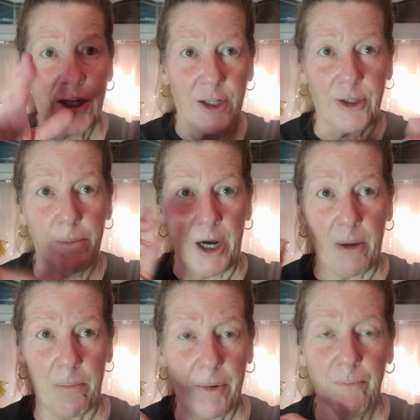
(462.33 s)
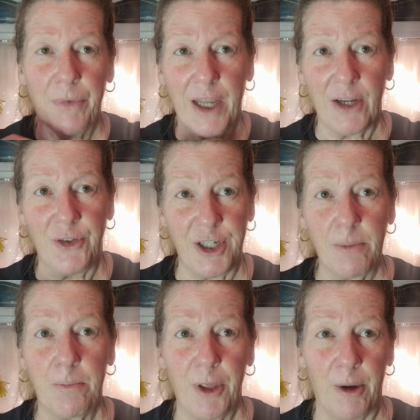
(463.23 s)
Cut them up and
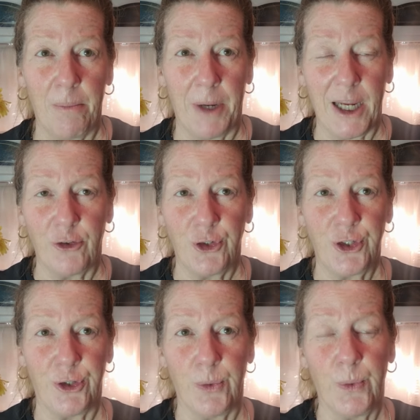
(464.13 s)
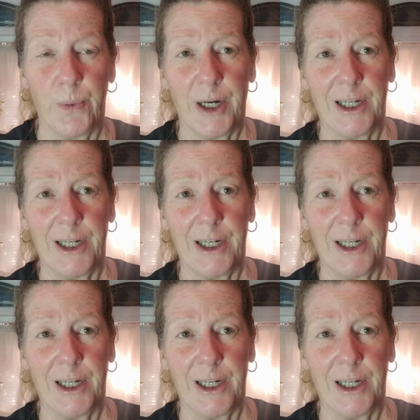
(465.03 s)
dip them into